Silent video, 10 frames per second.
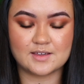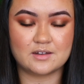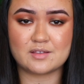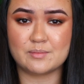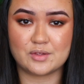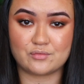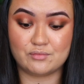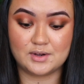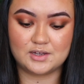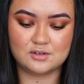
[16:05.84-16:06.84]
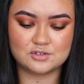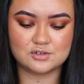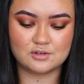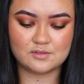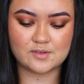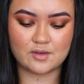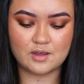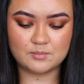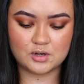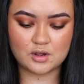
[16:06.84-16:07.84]
said, it smells really good too. So
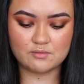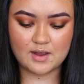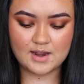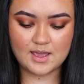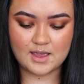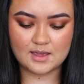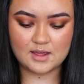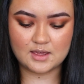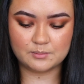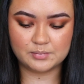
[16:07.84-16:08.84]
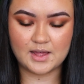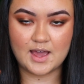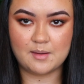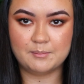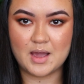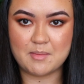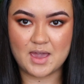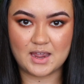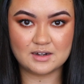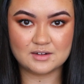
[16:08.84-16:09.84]
I'm going to go right ahead and apply My
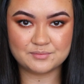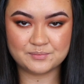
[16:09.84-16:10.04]
Main.